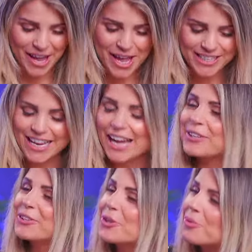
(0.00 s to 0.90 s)
Dan,
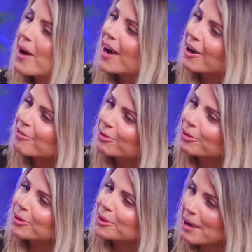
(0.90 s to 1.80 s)
you work
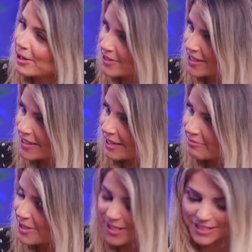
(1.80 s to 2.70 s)
for Mail on Sunday,
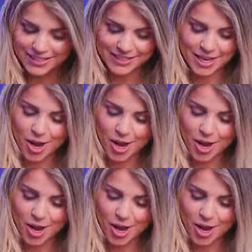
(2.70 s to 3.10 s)
so this is